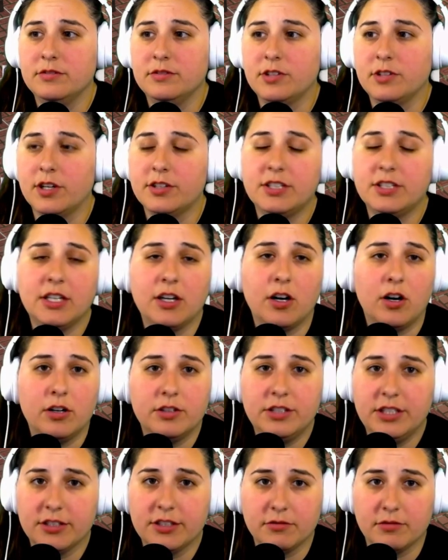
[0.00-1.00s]
gardening all
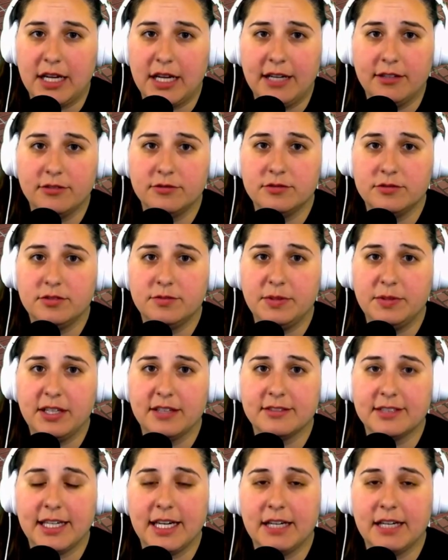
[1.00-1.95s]
year round because I